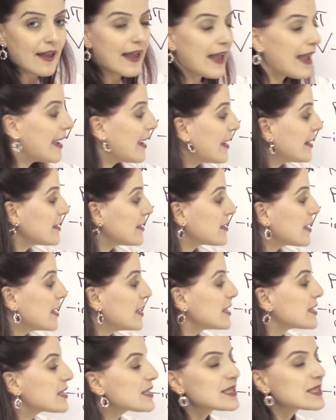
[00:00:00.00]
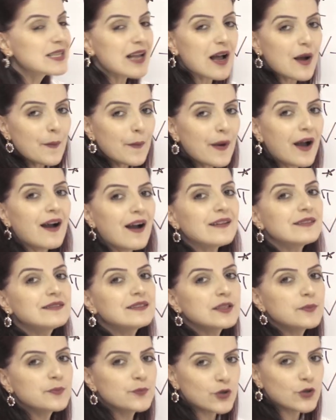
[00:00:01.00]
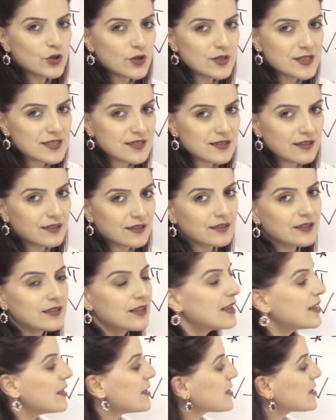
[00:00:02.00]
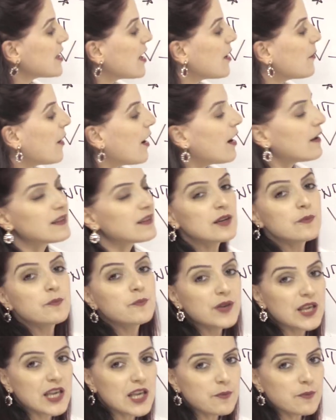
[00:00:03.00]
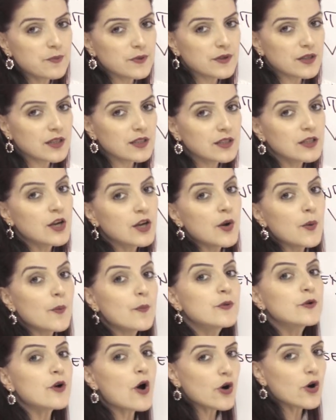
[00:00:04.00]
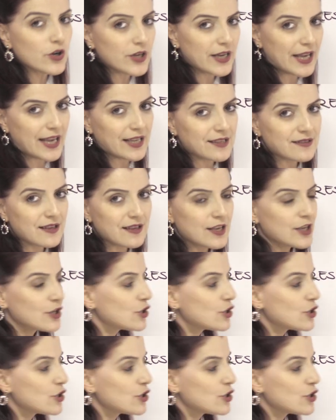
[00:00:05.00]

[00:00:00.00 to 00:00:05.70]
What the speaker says: and some other person, some other people broke it.